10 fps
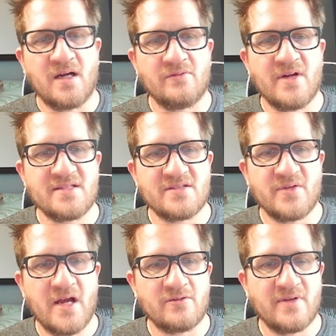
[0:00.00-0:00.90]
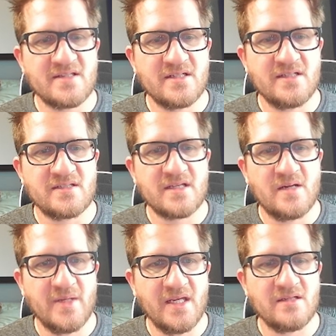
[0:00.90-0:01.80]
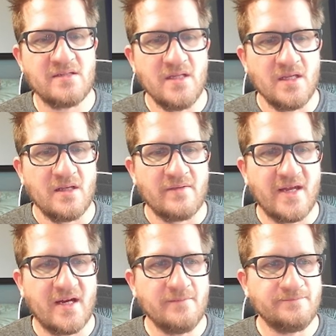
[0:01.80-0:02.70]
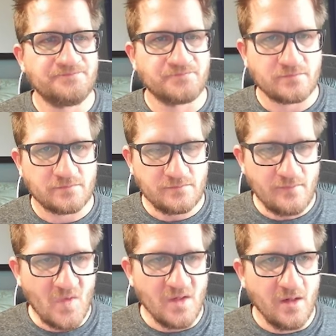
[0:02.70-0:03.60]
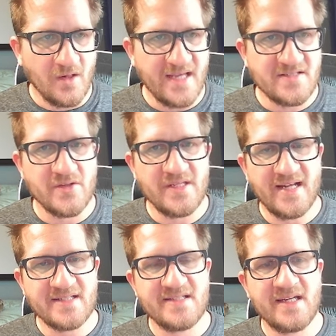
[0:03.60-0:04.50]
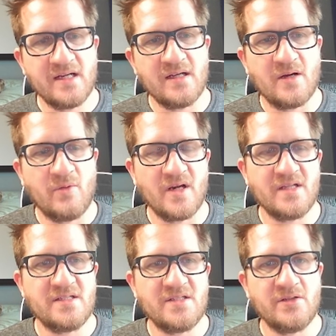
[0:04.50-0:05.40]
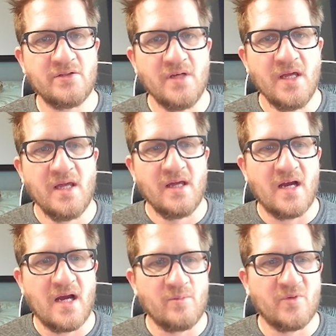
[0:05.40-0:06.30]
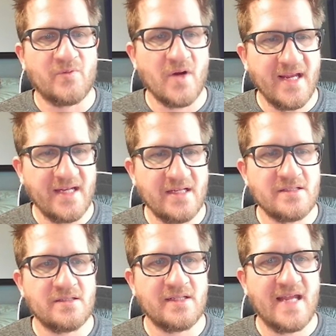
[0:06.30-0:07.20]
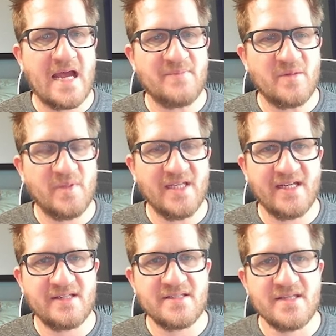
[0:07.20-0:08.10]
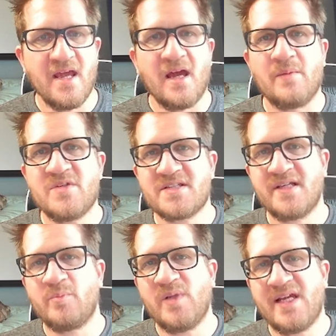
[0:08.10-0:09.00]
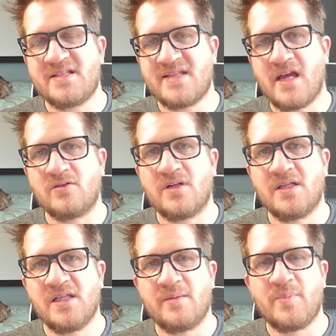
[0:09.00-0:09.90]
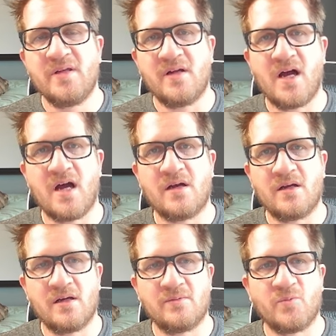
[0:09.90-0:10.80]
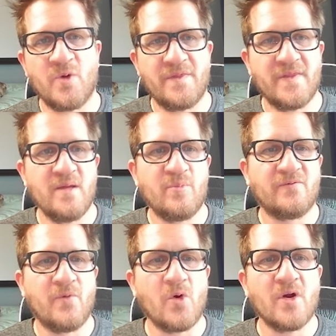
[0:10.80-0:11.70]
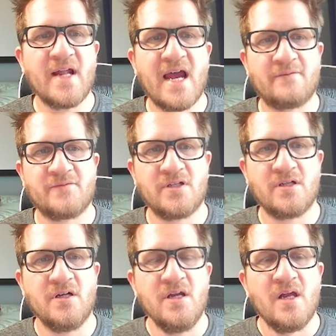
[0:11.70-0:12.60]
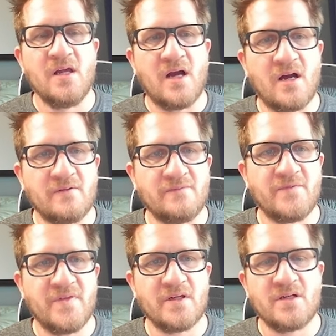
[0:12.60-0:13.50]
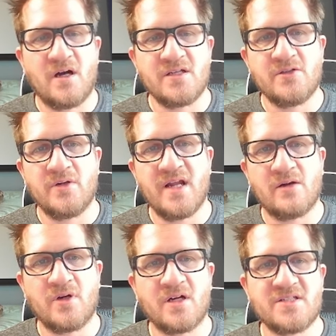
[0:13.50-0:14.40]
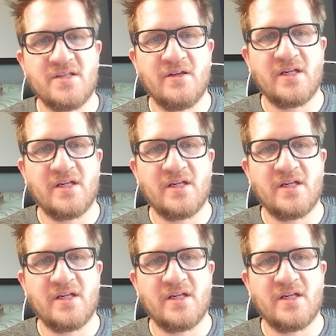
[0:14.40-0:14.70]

surround resonance coming in there. Okay, so the next thing I wanted to do, before I get into the cabinet plans, I'm just going to play a sound clip with the before and after of the contour network, so you get a